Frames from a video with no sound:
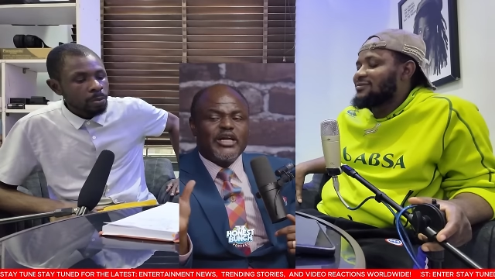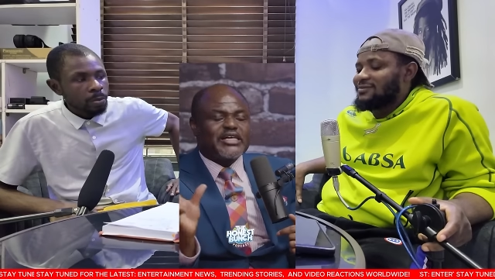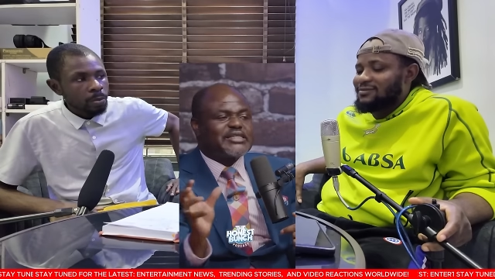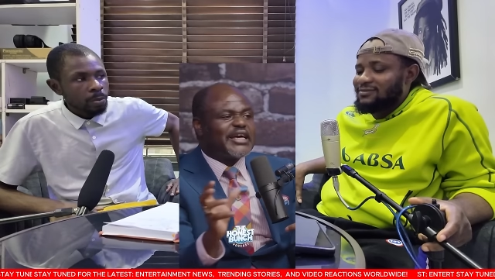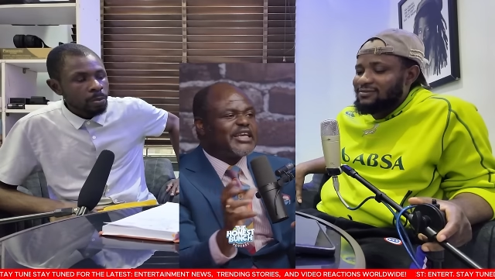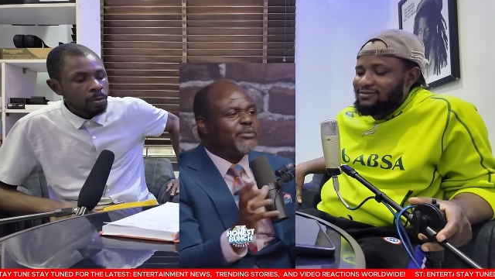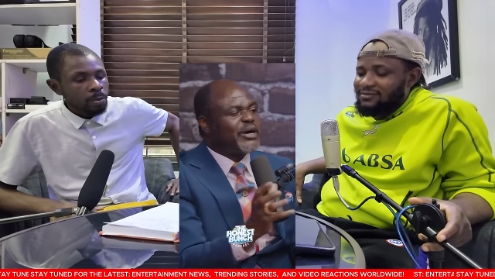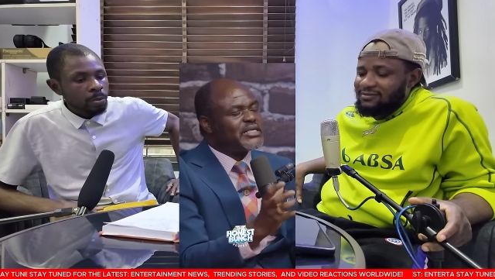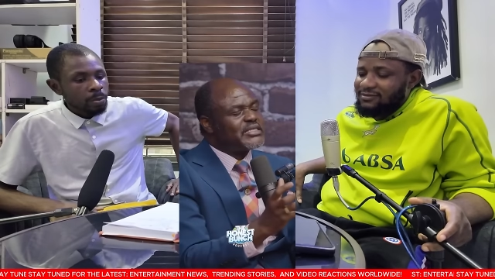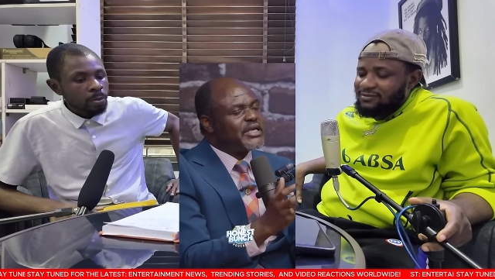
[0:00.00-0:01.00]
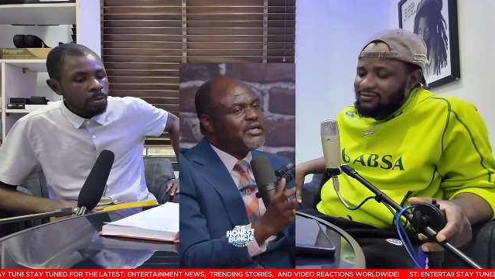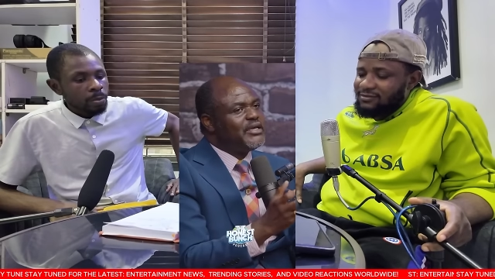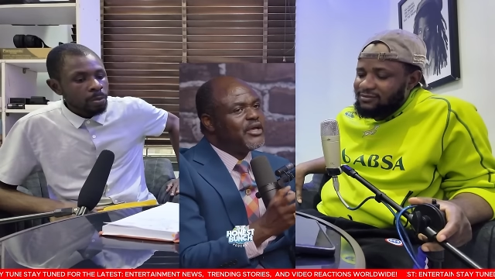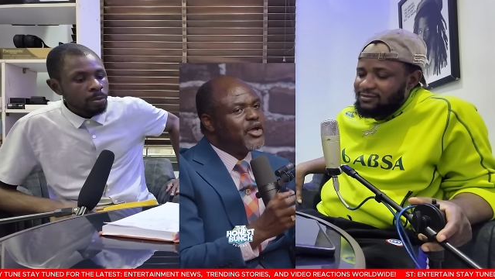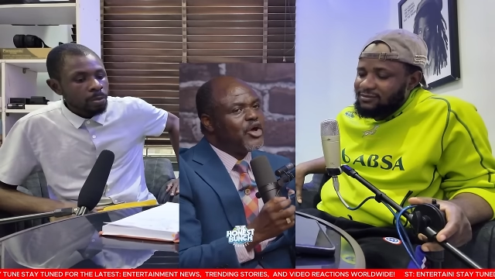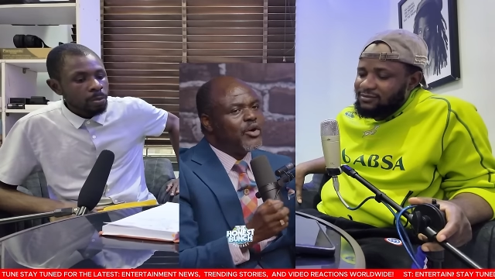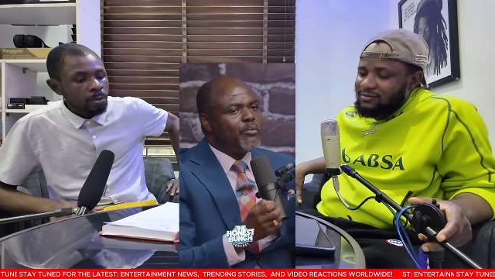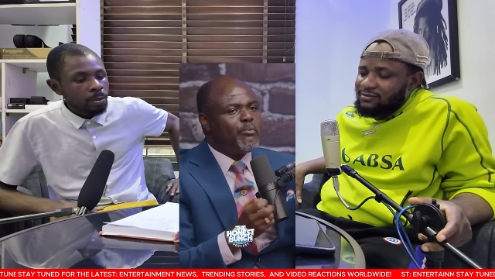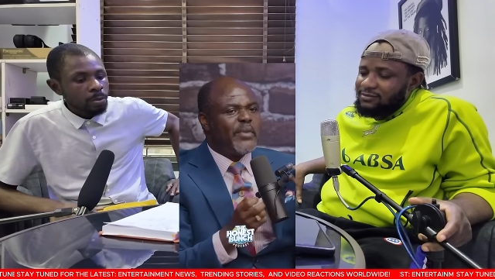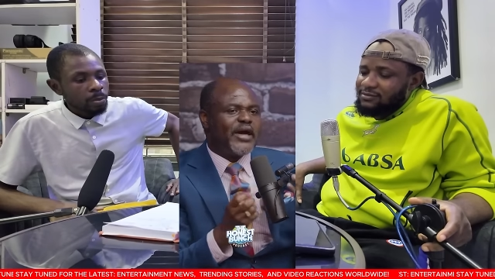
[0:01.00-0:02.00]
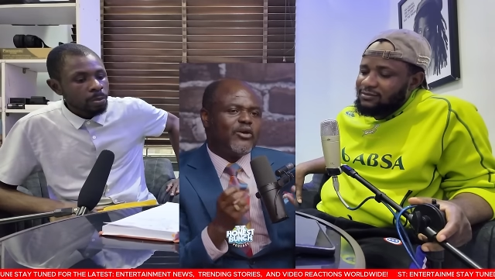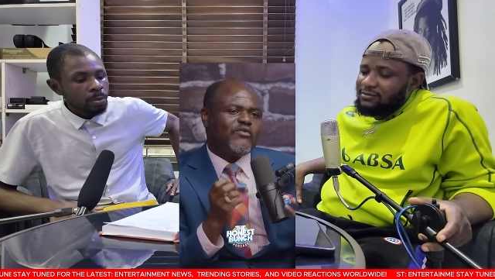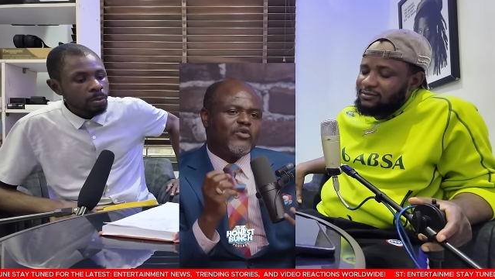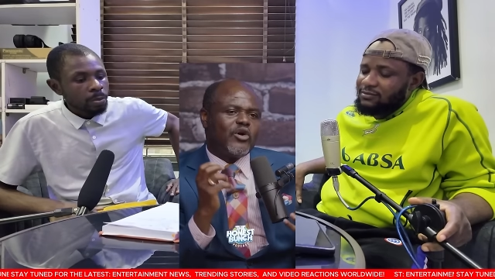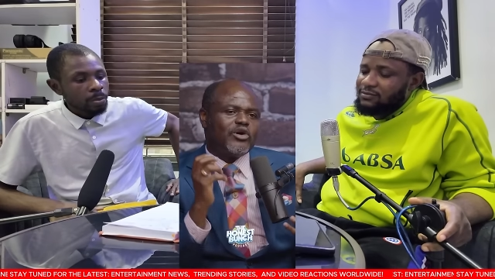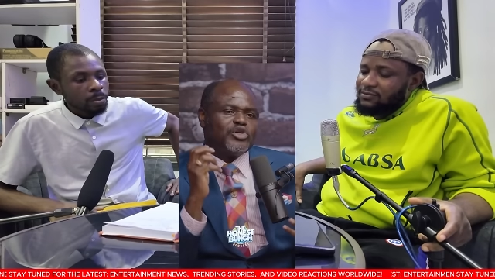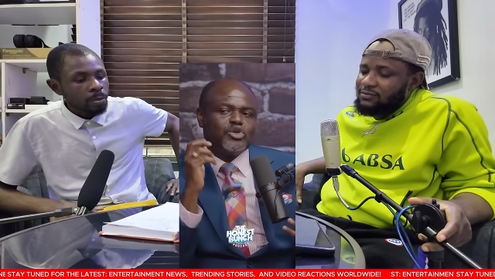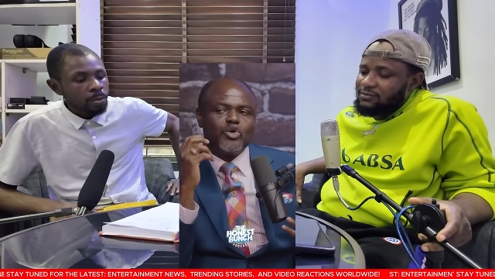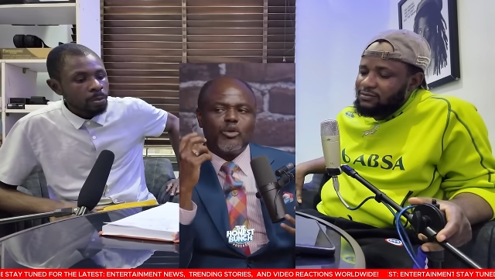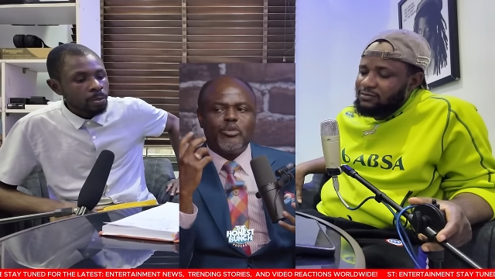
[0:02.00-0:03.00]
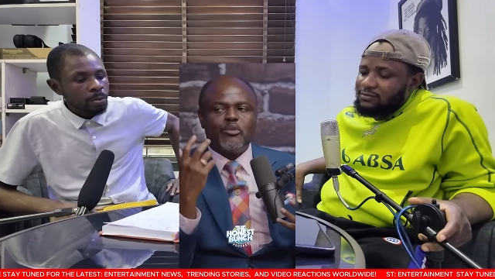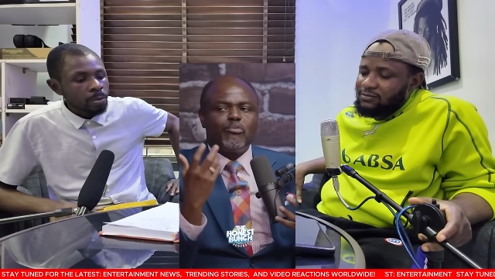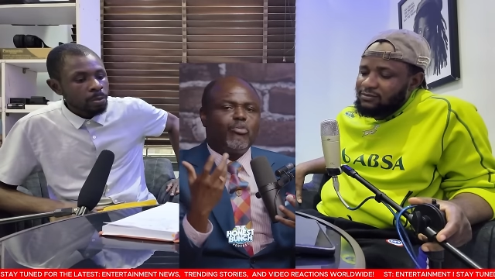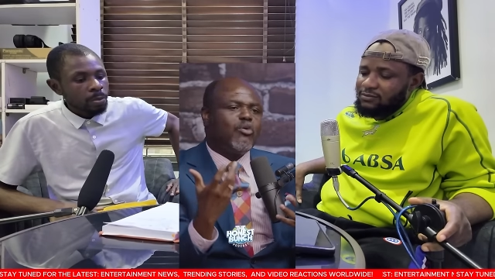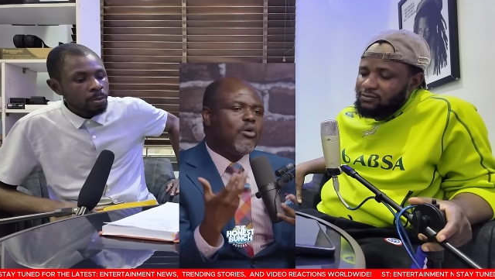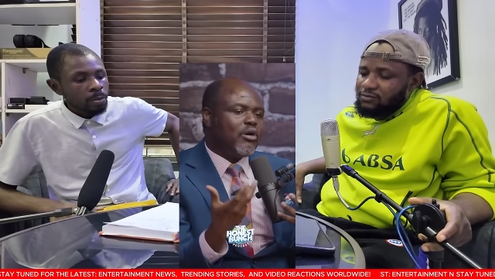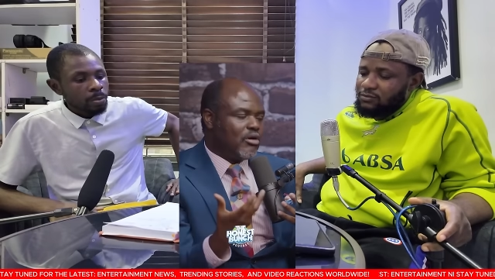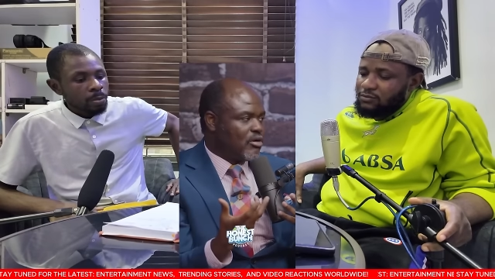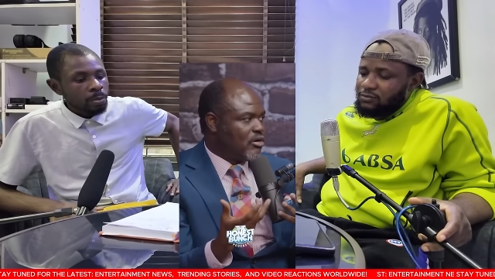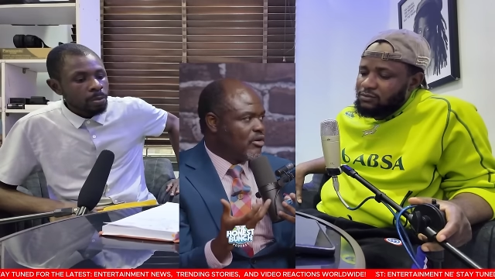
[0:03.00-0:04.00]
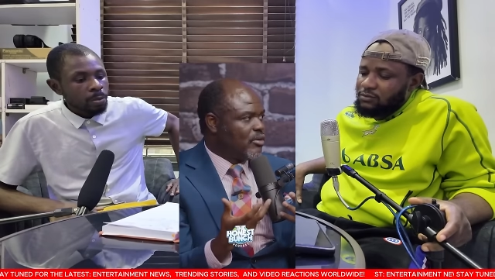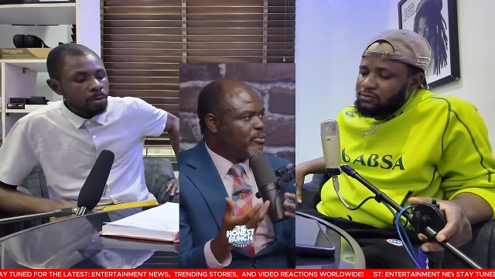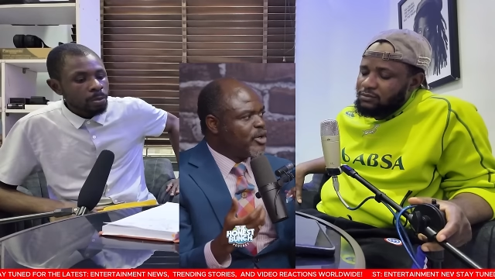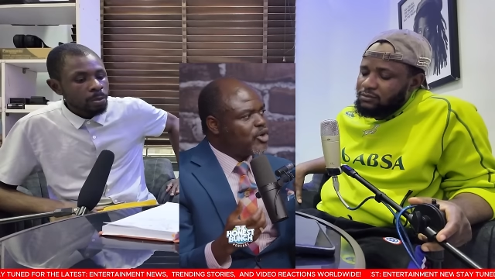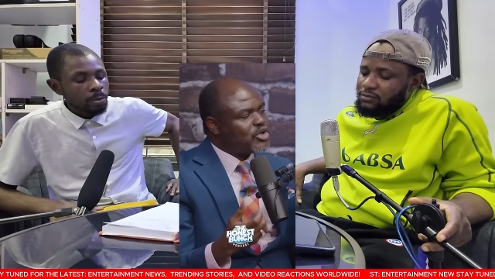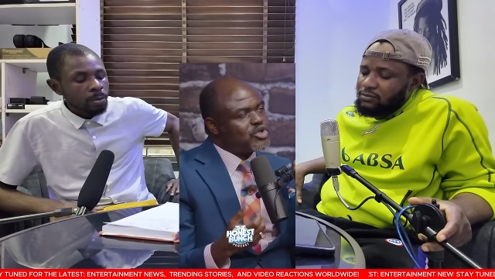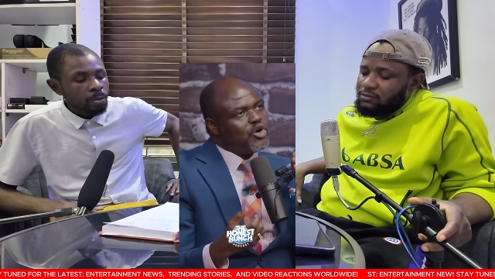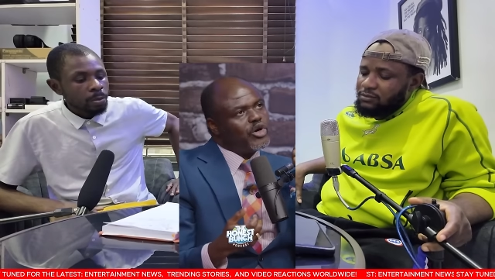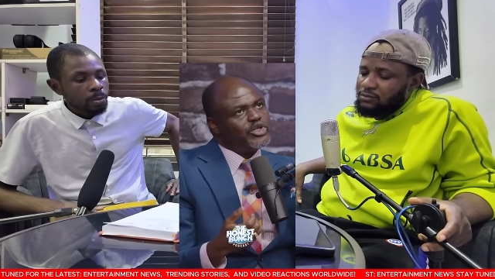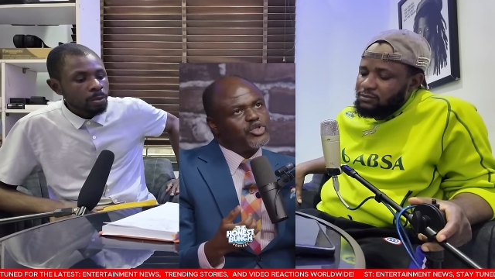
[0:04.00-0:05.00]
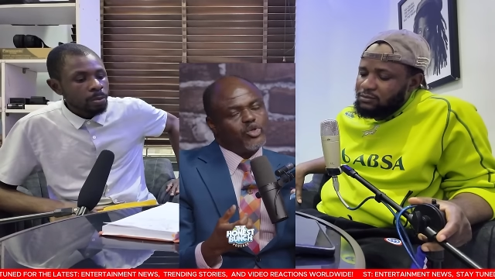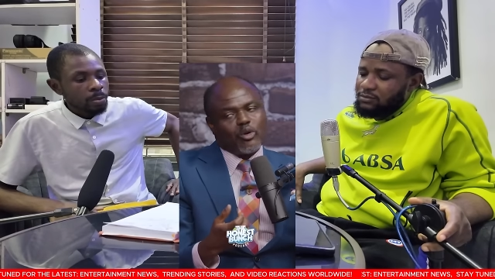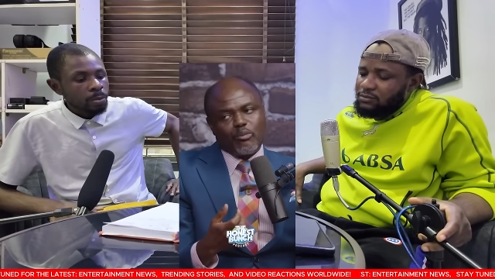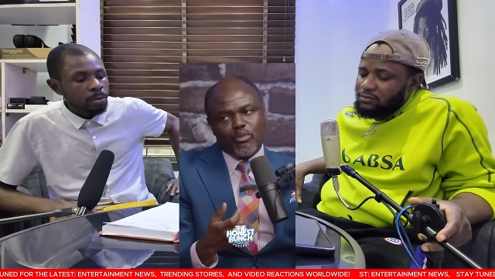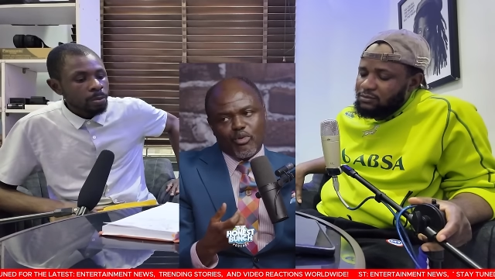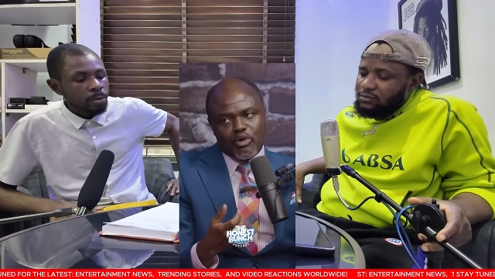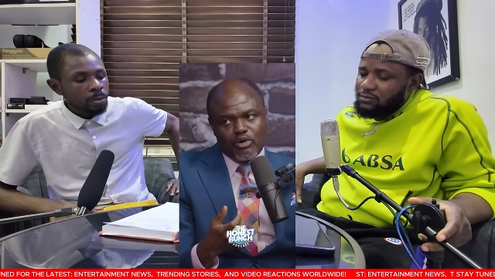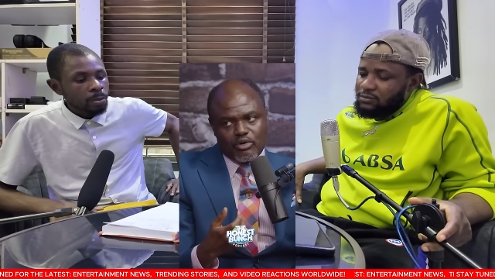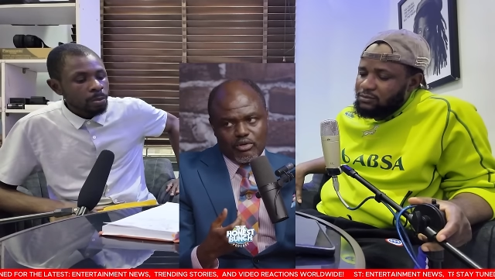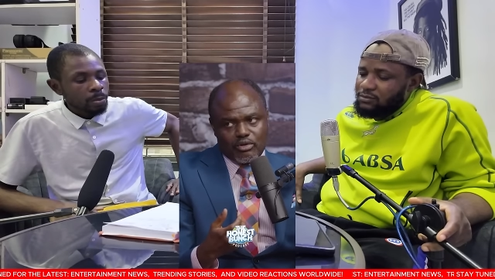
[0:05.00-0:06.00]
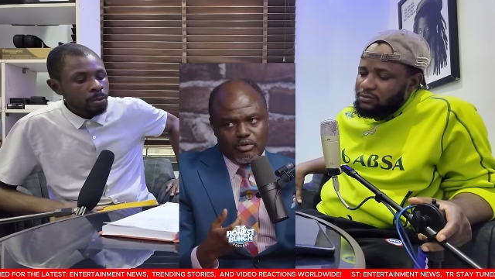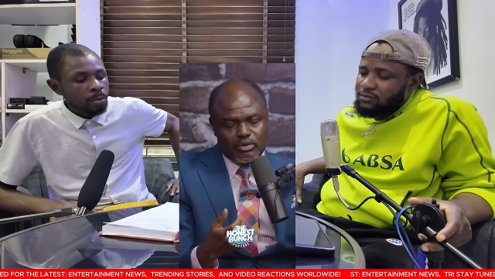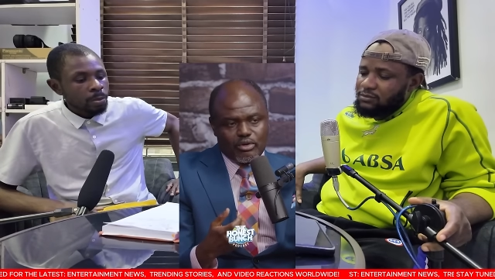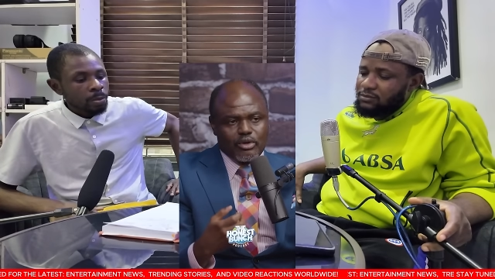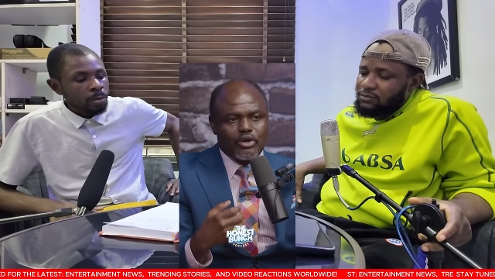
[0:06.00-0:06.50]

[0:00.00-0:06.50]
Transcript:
Speaker 1: that started by saying, men of God should not be poor because God is not poor. Mm.